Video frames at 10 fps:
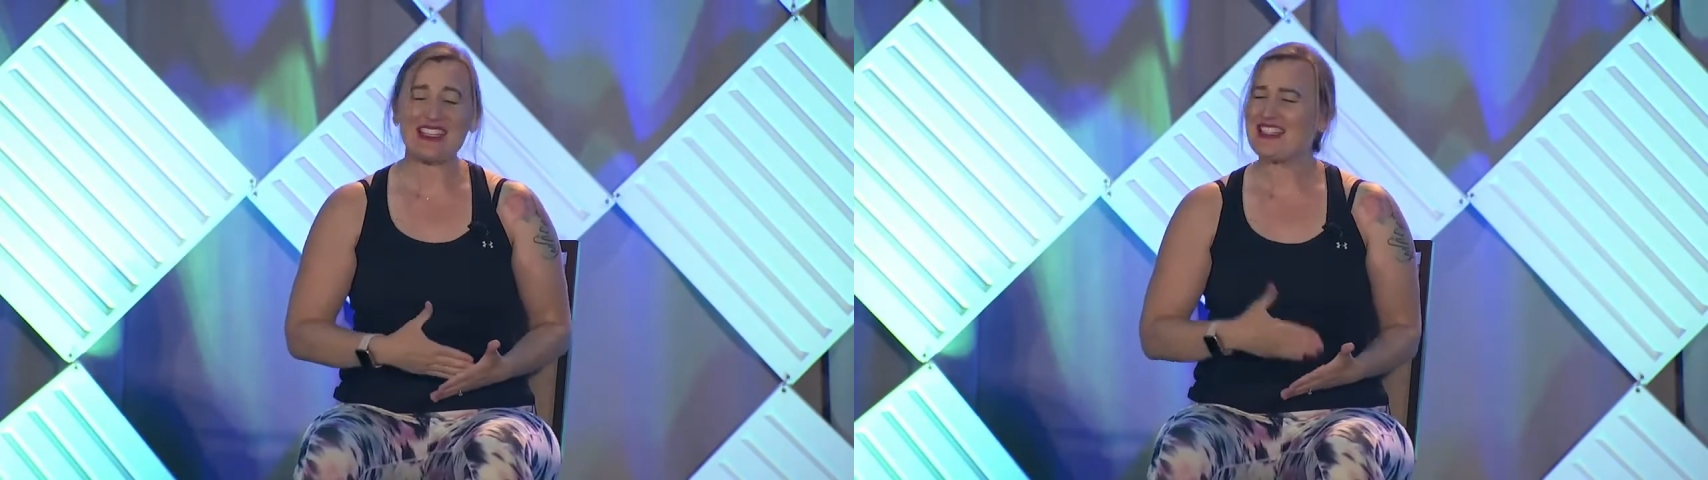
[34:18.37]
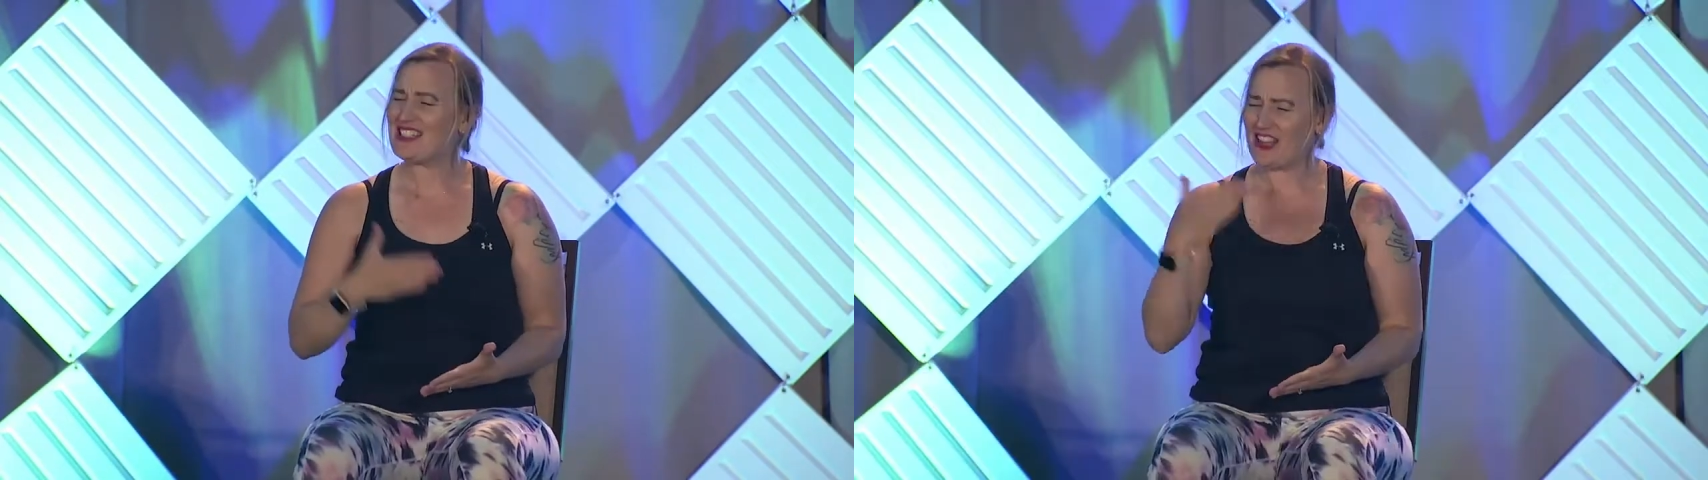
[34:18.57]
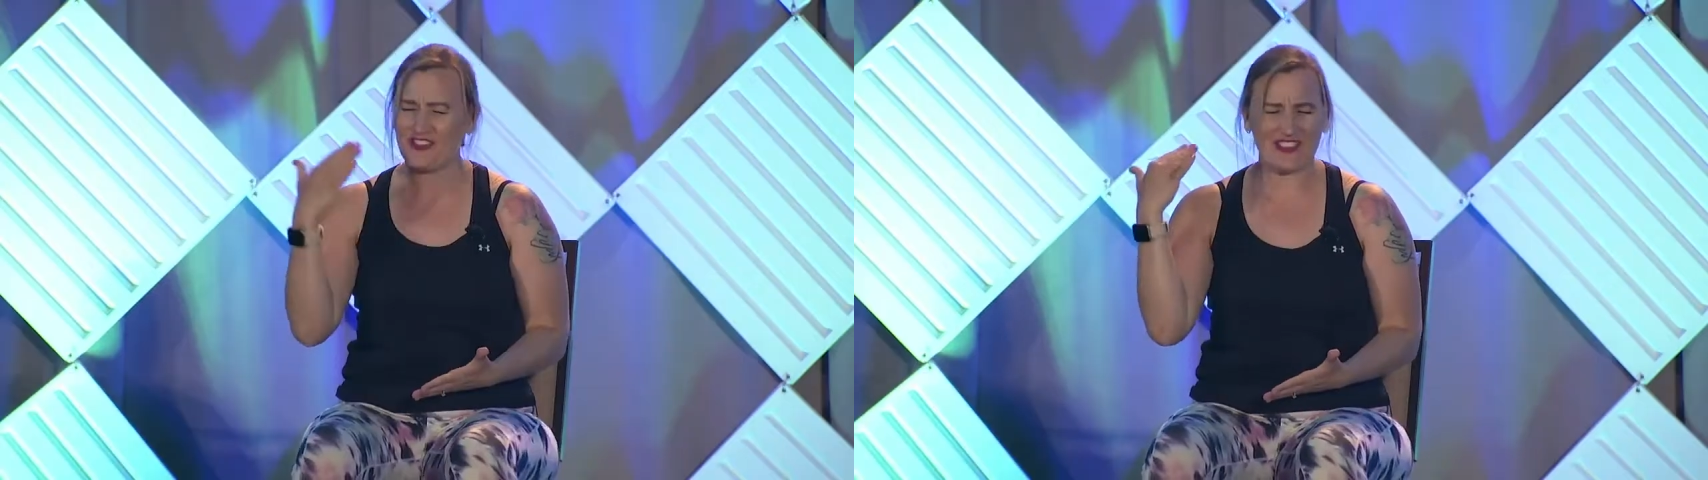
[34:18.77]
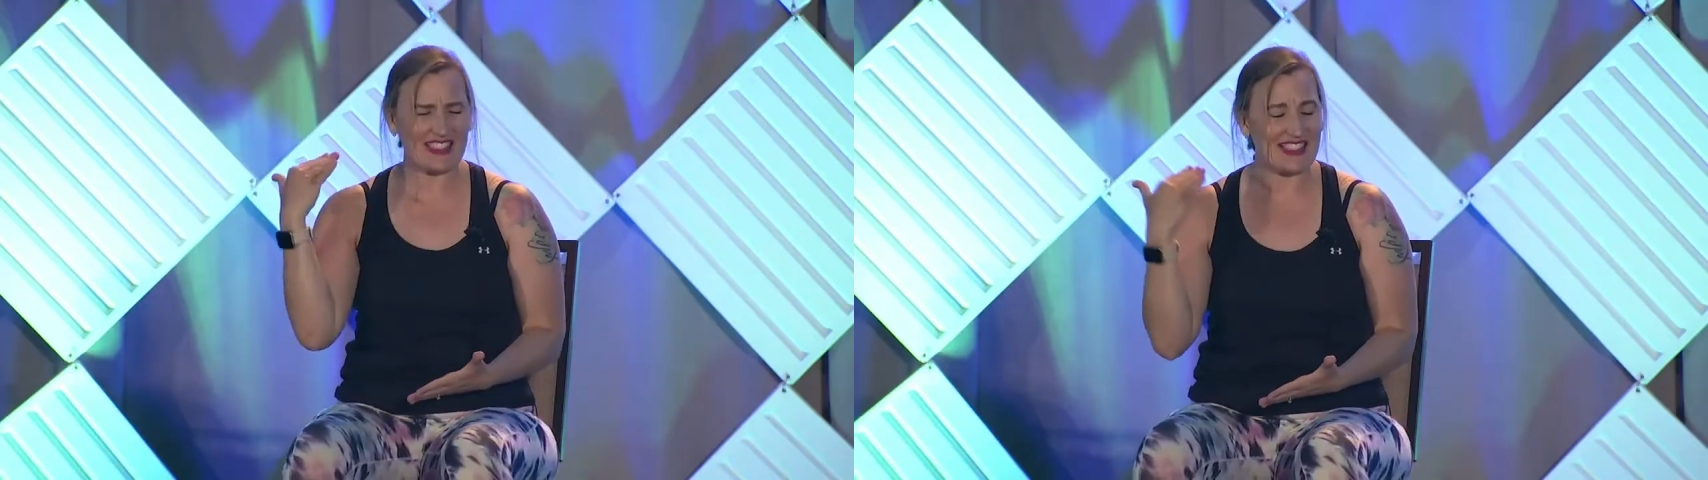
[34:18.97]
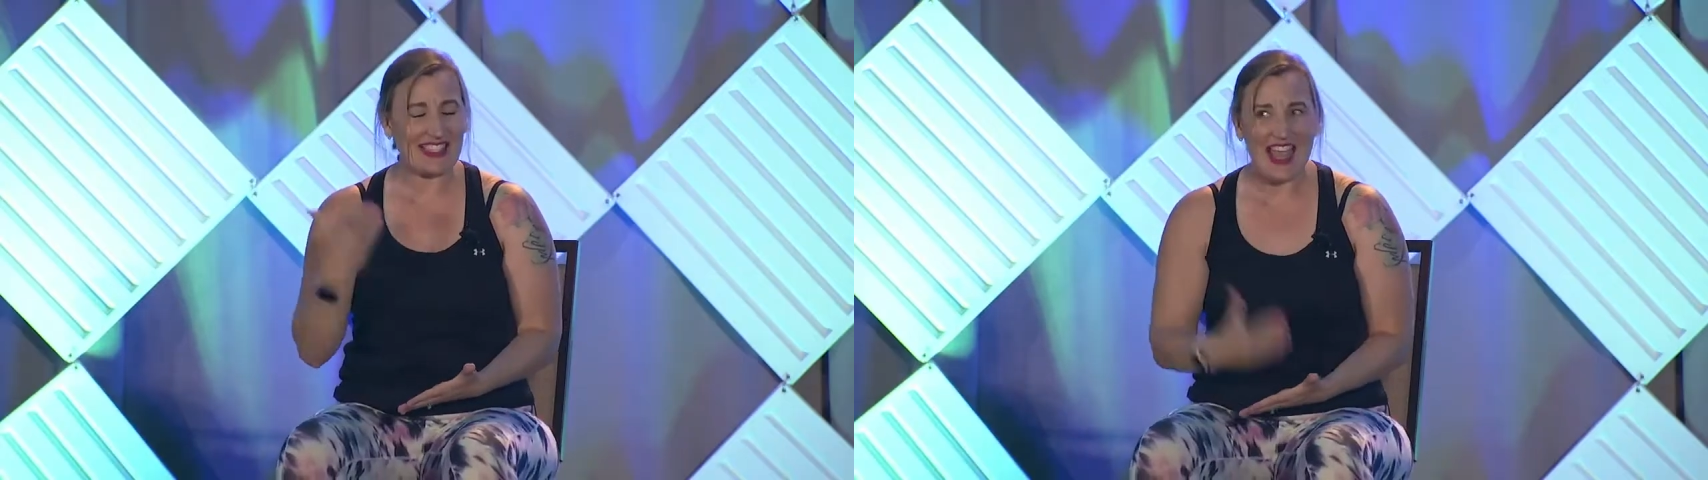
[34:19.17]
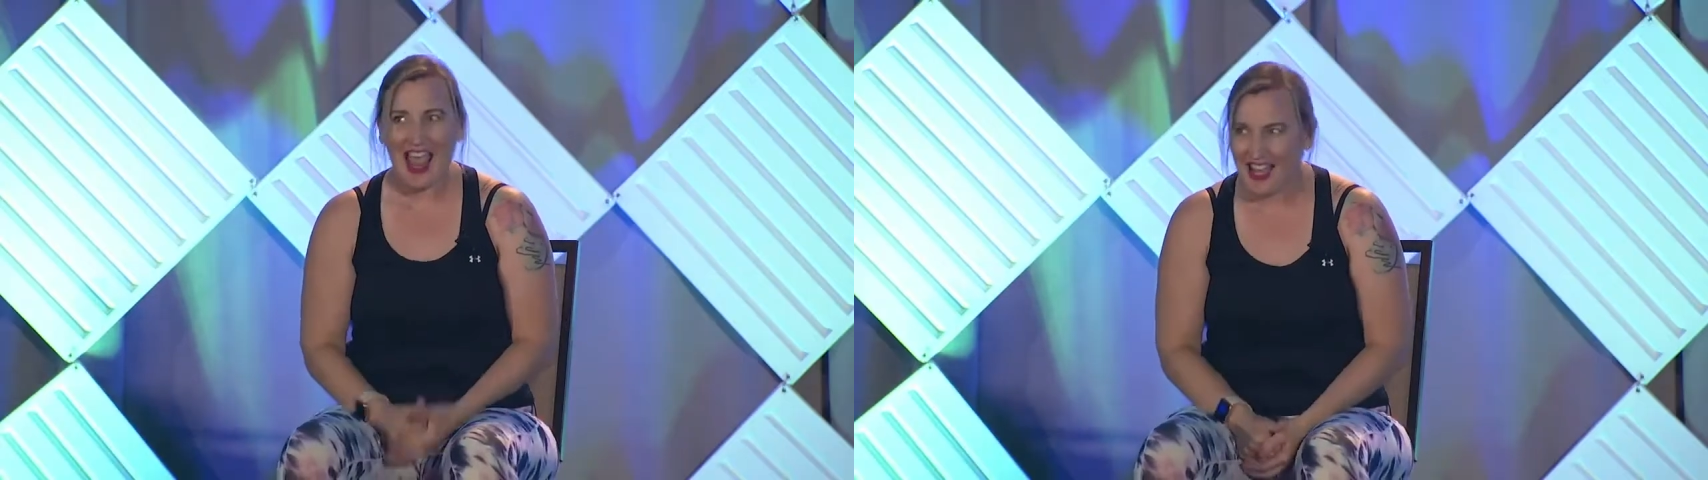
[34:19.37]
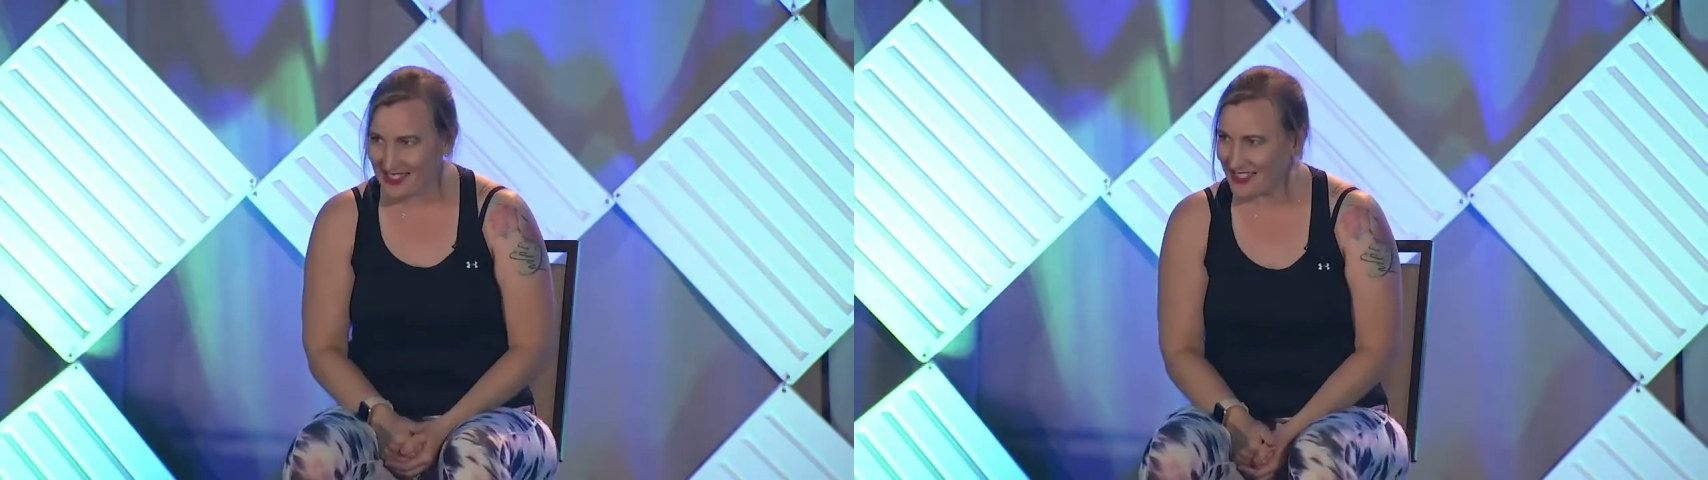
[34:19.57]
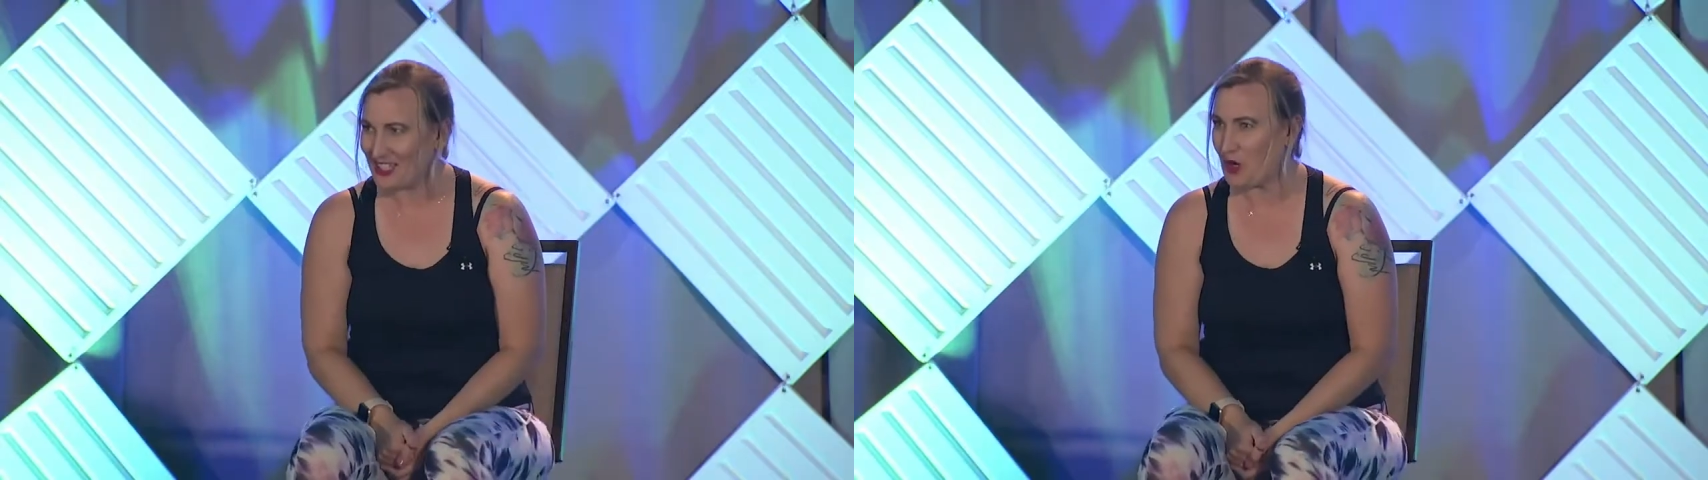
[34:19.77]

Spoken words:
it is a fantastic